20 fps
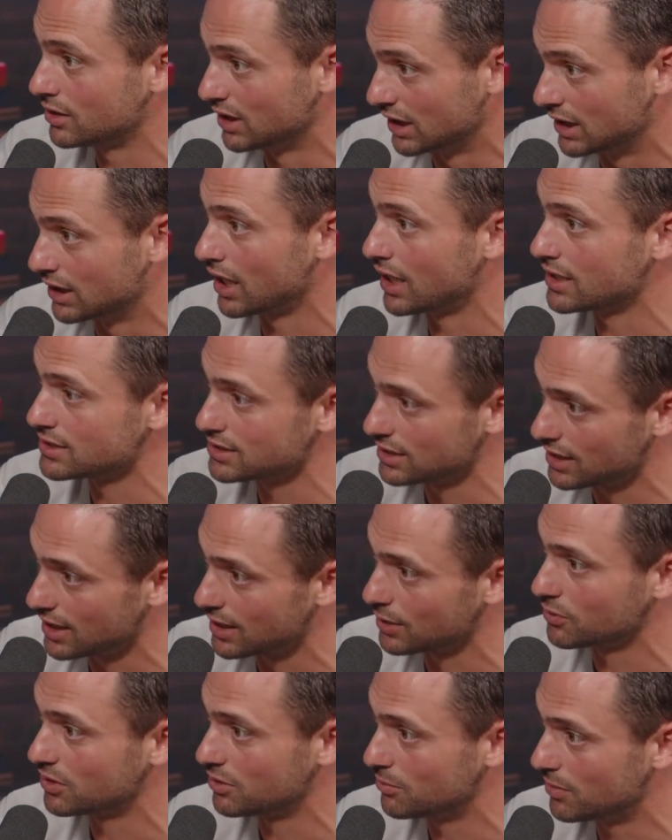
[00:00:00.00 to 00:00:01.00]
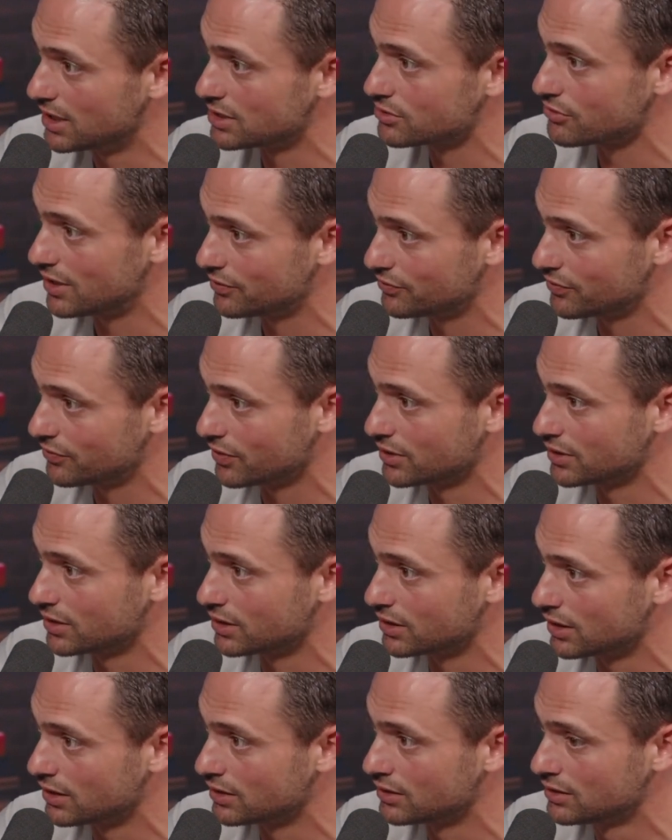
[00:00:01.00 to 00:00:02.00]
legalizing equity-based
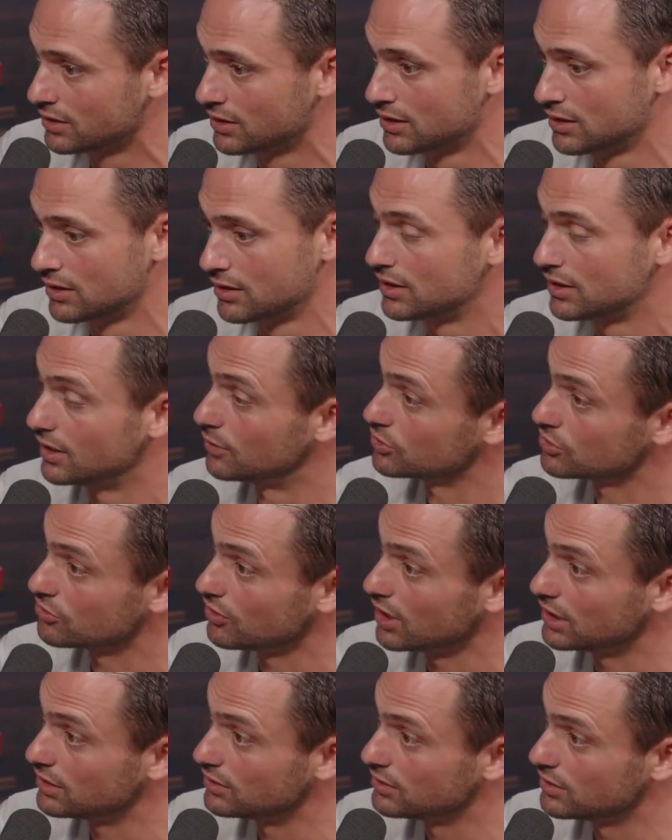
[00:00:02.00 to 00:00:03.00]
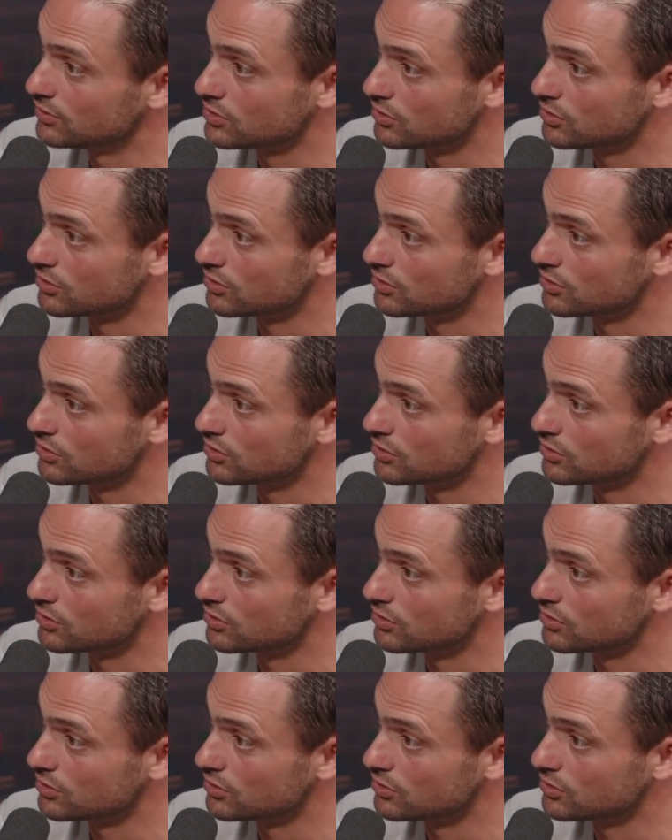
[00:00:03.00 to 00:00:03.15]
crowdfunding. And it was great.